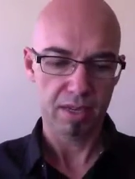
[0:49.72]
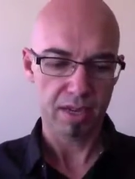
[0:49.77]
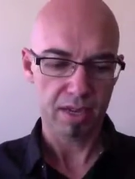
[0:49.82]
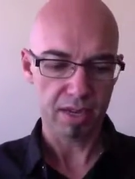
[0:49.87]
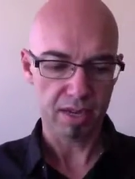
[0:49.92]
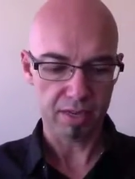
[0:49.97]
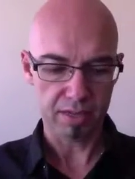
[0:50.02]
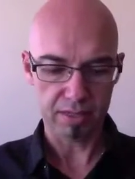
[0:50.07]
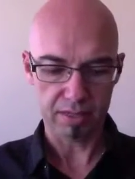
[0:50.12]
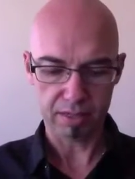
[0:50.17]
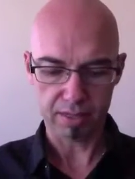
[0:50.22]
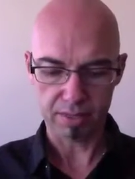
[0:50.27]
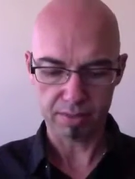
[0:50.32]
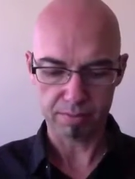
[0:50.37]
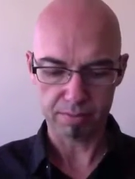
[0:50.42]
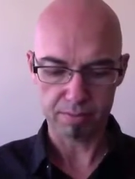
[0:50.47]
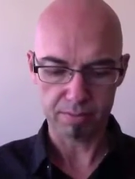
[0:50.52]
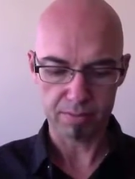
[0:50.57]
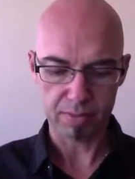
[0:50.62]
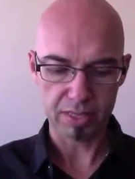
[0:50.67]
And
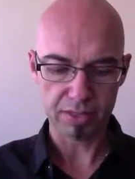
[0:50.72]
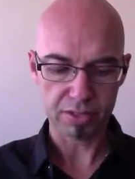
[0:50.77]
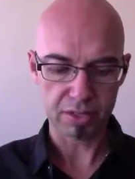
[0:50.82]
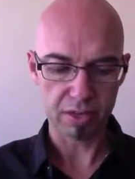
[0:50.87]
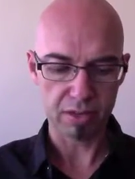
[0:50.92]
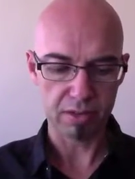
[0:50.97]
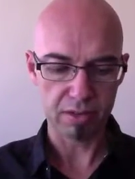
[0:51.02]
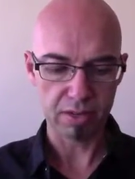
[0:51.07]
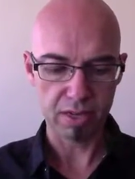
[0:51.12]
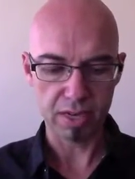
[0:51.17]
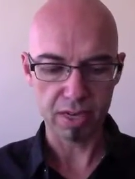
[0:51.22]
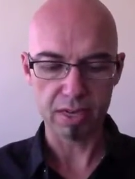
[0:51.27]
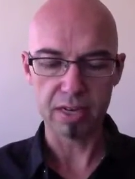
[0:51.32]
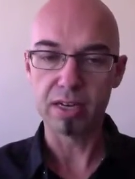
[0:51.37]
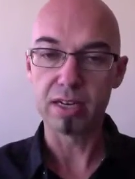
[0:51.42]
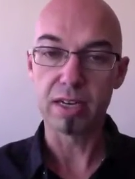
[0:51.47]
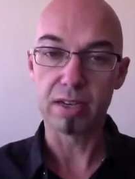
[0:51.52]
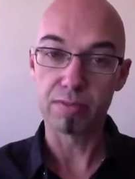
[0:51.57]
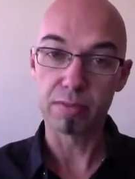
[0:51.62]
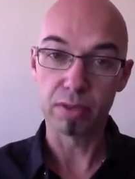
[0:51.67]
let's go ahead
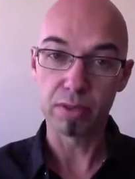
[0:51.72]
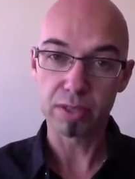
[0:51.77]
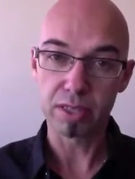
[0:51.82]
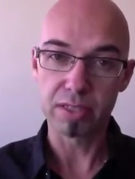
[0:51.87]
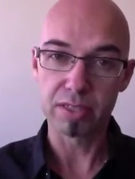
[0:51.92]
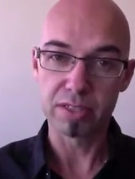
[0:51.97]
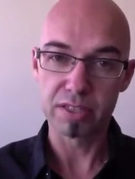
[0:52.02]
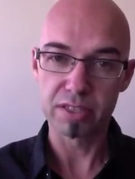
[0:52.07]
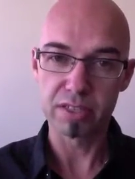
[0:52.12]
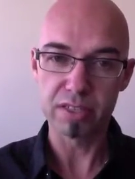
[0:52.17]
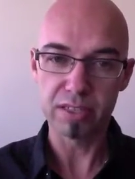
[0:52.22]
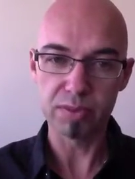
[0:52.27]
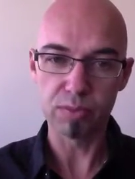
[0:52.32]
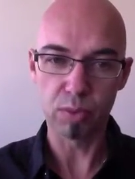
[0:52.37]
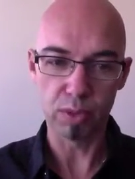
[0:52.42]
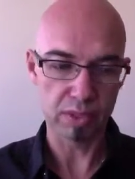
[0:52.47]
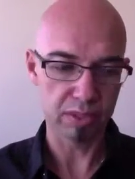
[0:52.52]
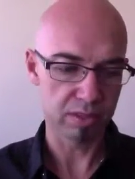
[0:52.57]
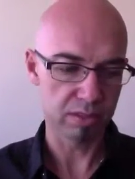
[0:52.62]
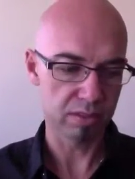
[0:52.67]
and have a look and see
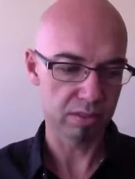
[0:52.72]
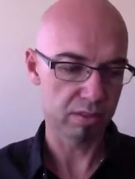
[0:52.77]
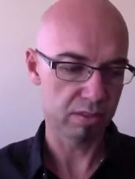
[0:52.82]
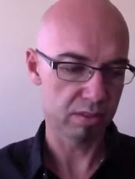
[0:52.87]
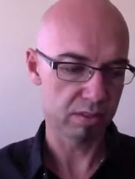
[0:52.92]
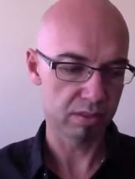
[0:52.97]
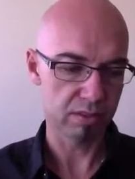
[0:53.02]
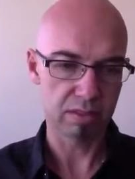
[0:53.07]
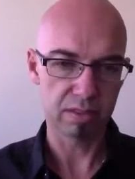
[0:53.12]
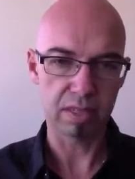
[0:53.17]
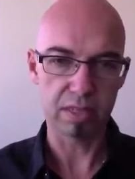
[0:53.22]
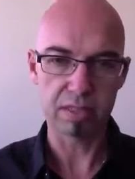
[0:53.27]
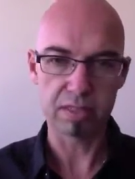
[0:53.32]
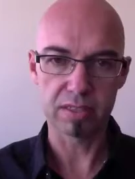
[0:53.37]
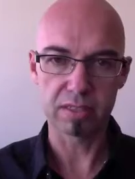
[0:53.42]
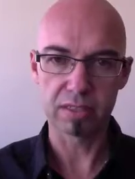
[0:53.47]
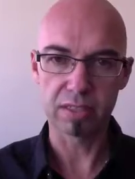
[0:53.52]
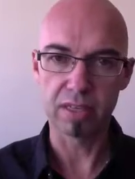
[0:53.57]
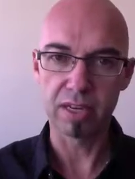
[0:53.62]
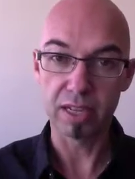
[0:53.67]
what
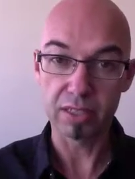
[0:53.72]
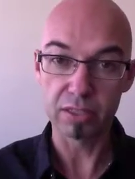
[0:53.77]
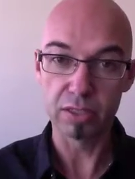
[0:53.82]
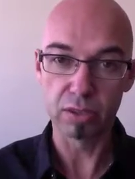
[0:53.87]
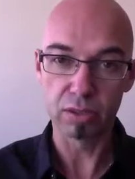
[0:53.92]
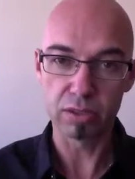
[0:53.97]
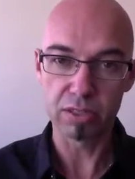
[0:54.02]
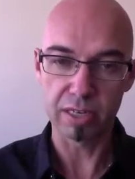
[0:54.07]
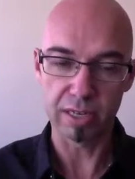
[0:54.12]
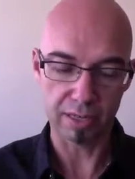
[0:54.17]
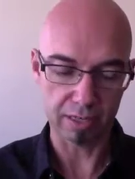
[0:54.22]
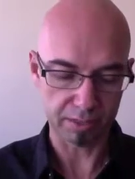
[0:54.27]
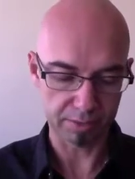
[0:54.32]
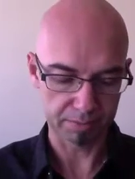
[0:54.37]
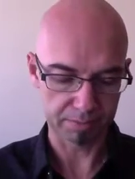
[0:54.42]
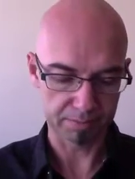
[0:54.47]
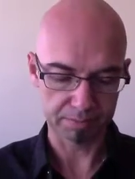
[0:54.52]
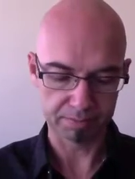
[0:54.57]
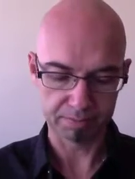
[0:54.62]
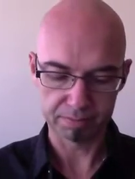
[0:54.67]
that connector looks like.
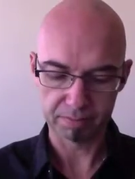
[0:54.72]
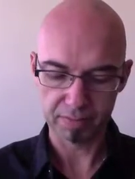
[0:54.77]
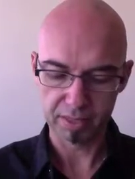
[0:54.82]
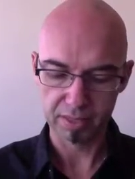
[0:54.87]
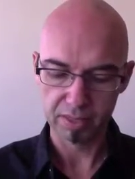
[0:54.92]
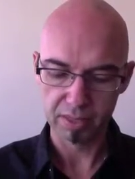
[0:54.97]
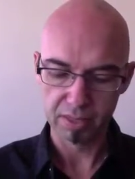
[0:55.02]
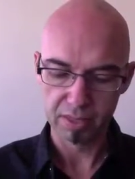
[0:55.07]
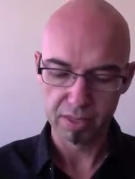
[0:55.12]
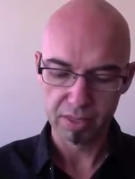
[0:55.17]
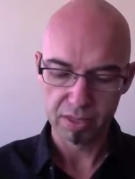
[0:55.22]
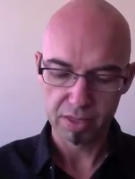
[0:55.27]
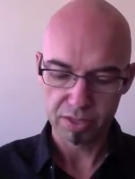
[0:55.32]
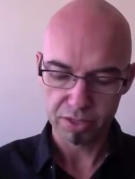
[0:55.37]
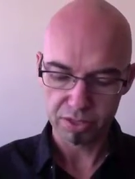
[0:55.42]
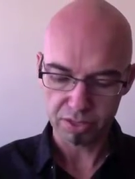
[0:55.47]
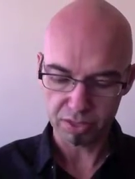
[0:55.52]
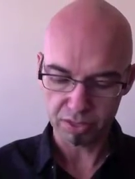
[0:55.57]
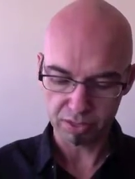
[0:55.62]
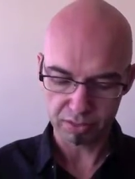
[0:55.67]

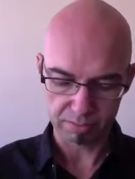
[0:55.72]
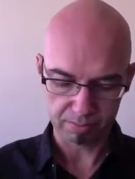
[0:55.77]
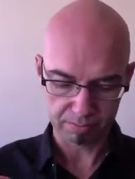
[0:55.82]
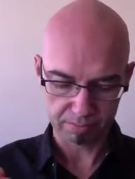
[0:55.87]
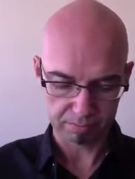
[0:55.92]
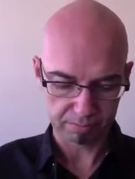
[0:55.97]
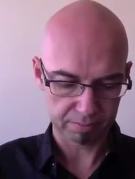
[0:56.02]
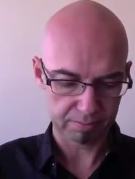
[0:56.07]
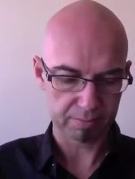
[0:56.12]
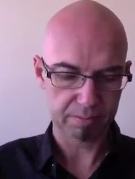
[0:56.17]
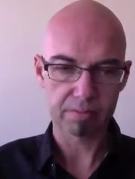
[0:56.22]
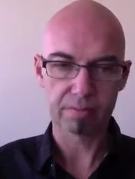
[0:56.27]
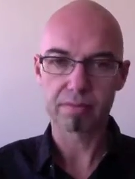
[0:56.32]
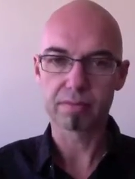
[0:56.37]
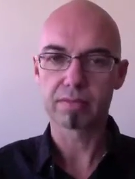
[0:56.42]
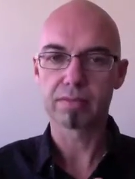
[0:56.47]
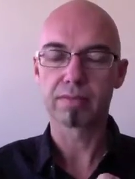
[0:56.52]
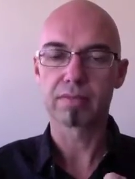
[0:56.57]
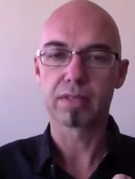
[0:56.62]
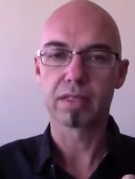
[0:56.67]
So
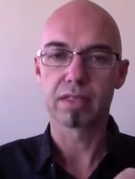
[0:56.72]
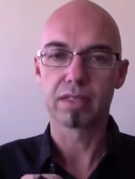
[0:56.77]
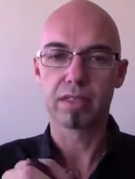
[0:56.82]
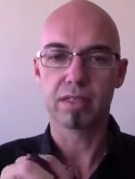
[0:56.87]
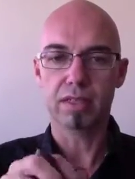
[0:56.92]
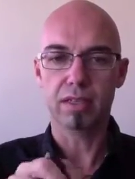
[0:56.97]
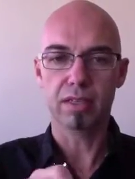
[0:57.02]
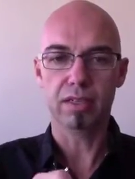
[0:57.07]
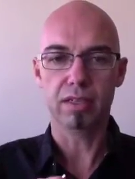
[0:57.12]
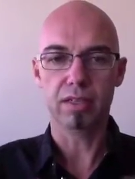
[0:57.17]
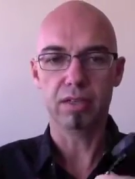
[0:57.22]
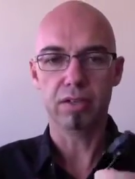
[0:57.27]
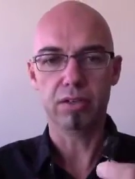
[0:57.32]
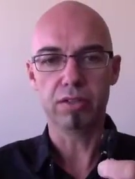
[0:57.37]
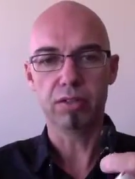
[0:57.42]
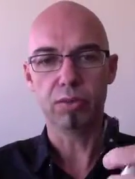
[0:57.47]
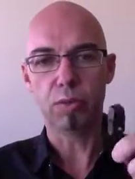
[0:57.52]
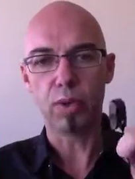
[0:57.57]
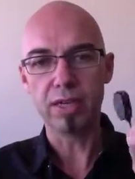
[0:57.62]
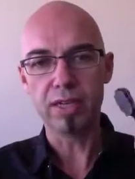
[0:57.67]
on
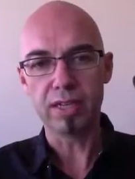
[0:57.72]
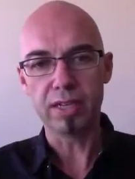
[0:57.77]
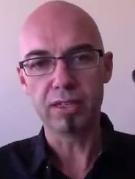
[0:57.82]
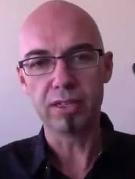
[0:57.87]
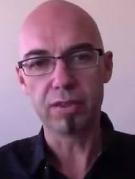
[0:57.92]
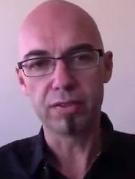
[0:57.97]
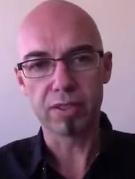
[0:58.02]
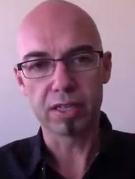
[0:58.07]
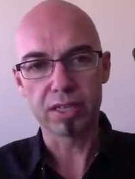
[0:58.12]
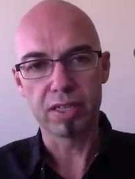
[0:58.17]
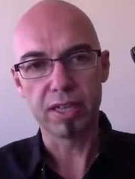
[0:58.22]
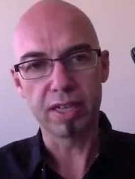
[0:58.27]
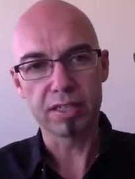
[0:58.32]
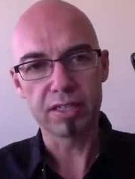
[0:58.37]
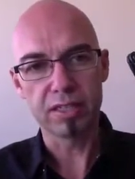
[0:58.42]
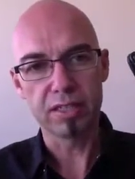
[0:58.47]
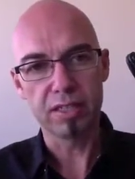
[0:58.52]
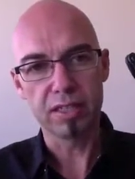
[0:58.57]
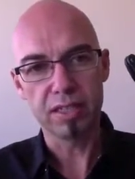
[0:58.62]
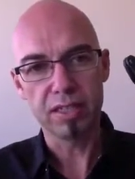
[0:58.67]
the one end of the
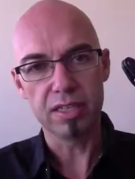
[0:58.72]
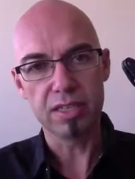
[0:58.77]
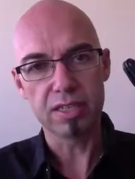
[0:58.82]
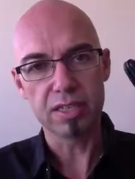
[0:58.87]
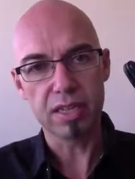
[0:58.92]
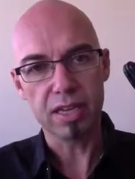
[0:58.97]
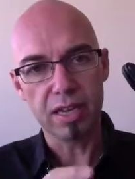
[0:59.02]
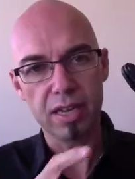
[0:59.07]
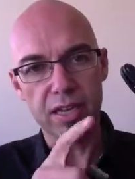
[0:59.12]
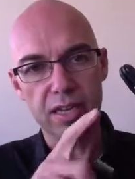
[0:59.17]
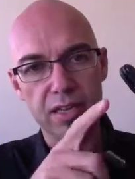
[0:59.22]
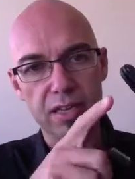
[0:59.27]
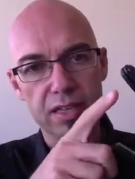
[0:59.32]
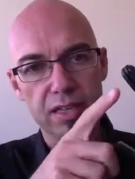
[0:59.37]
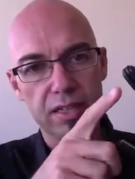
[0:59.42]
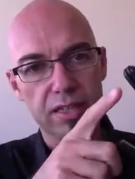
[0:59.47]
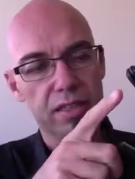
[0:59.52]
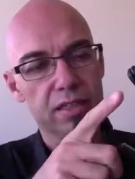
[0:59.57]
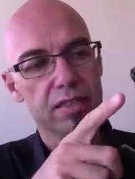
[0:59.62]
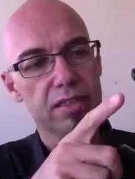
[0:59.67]
connector is
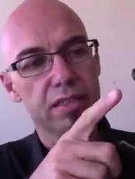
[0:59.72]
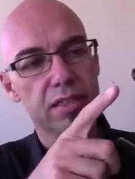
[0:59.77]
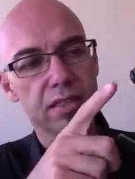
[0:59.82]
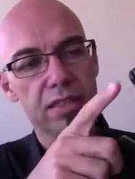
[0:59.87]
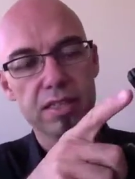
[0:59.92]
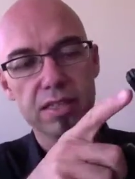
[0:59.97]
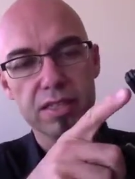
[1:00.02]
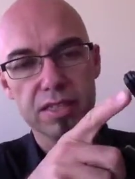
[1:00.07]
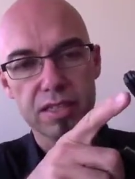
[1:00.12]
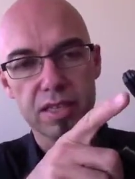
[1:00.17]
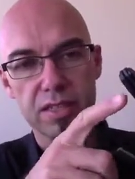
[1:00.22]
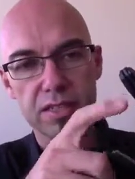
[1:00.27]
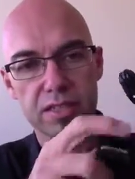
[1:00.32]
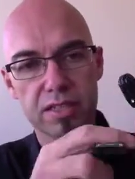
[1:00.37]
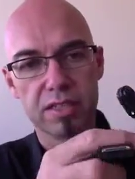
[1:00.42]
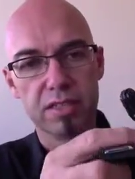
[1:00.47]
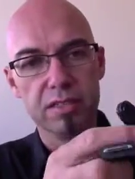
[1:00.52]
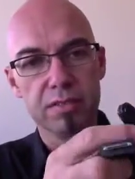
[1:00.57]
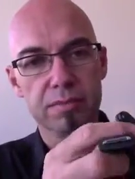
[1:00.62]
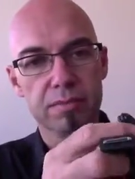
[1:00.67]
a ear
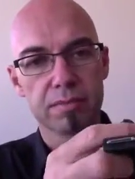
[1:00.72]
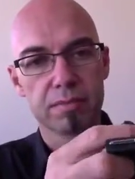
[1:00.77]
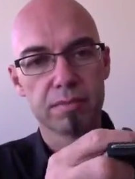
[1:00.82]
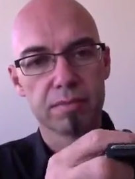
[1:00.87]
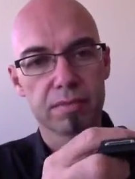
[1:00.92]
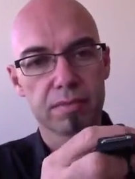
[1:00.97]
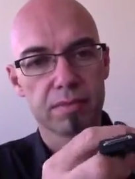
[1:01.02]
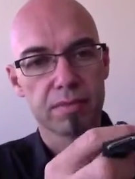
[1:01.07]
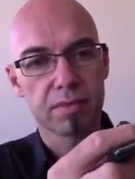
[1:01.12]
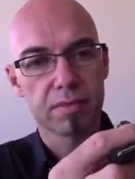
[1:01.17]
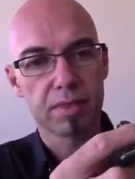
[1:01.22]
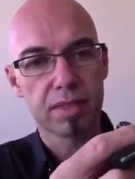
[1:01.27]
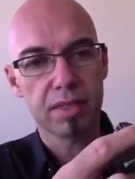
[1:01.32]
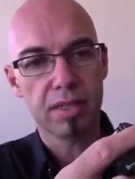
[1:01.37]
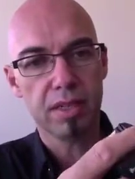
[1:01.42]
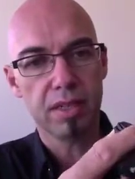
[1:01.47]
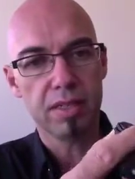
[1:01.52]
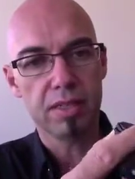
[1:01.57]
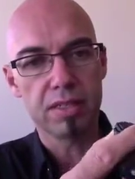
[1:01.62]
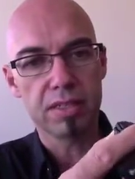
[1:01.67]
sensor,
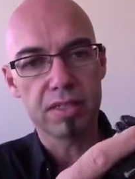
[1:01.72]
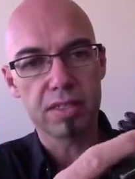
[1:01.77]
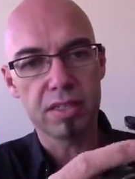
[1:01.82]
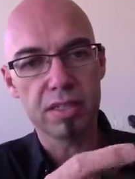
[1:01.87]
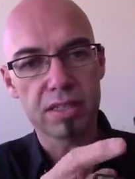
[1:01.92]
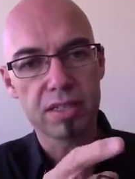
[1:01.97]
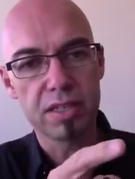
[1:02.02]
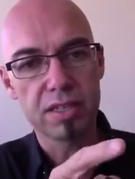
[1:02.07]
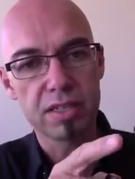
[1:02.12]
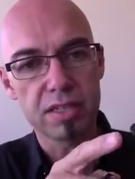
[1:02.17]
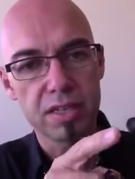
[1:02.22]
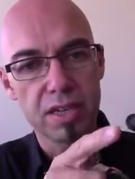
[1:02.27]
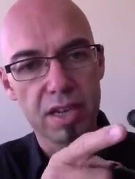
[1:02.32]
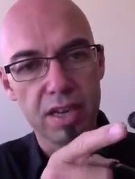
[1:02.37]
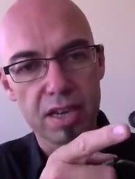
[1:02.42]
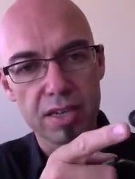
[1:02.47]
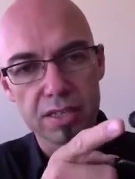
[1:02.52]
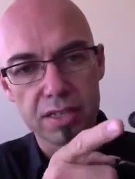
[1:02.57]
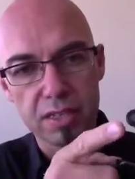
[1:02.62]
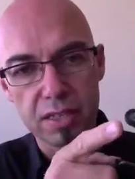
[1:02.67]
and this ear sensor
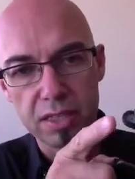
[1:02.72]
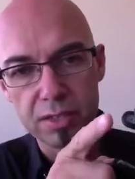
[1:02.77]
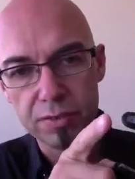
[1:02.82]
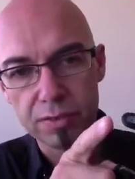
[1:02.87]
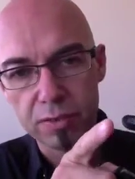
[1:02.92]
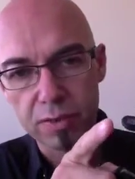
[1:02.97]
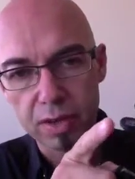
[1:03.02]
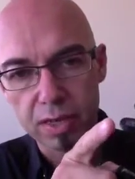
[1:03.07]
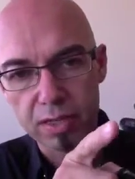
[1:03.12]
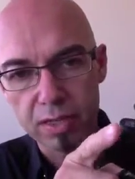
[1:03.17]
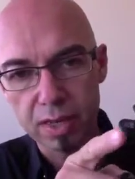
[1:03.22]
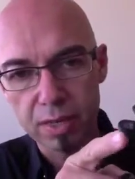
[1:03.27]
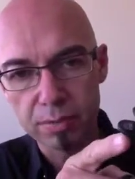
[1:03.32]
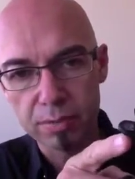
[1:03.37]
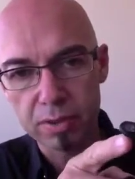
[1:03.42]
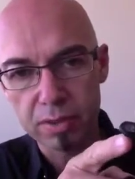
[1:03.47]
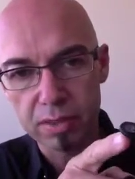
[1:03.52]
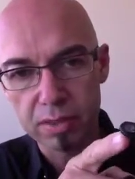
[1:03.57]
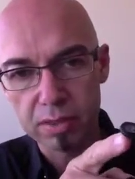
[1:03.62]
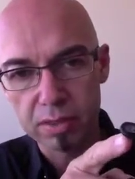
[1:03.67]
has an infrared
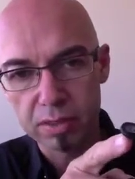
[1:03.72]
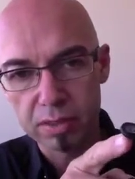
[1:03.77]
camera